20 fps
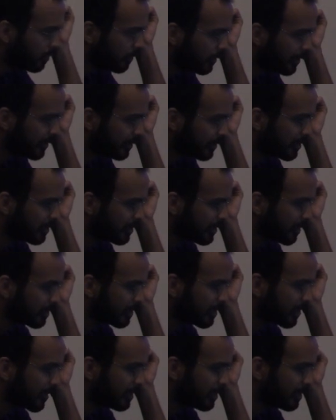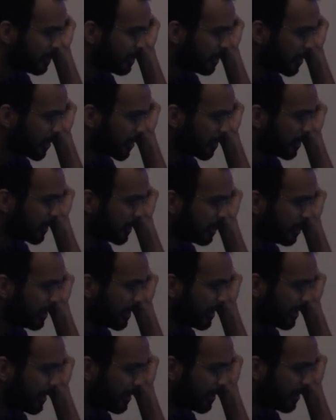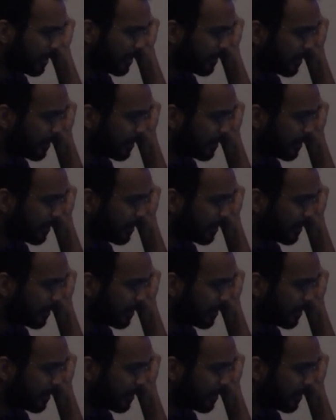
this just tells the lights to be purple at the beginning.